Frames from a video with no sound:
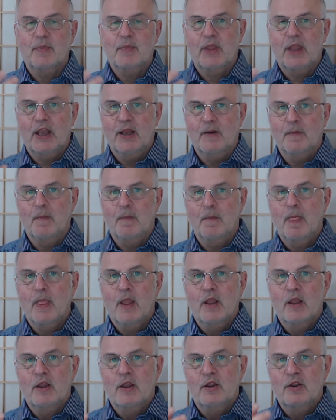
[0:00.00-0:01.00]
then
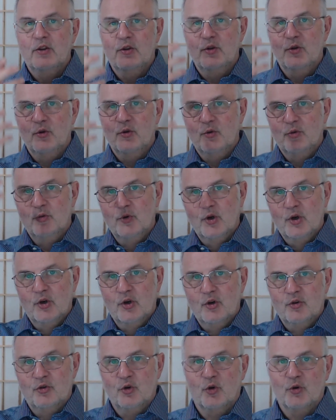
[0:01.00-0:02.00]
you
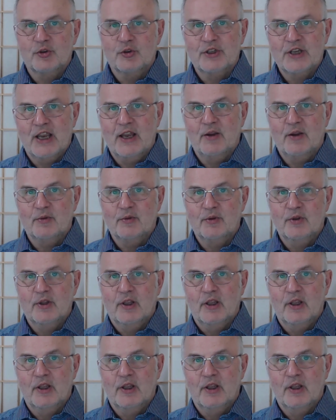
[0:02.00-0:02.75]
draw down,